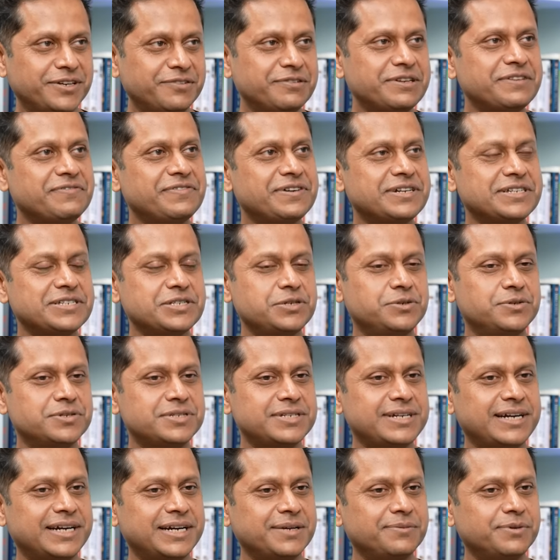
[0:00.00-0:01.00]
even if it is, you know,
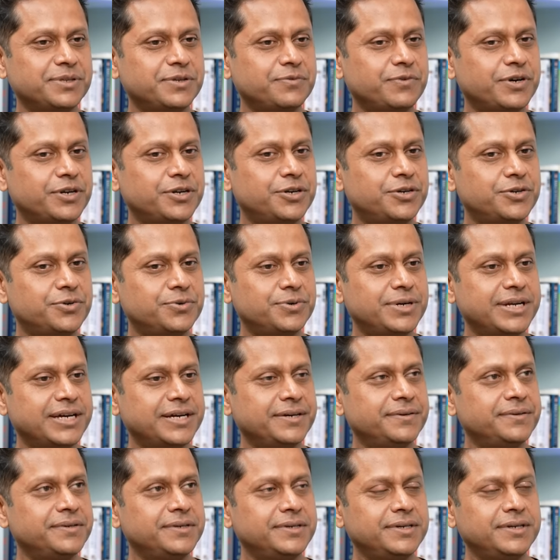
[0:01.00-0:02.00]
starting with one or two day.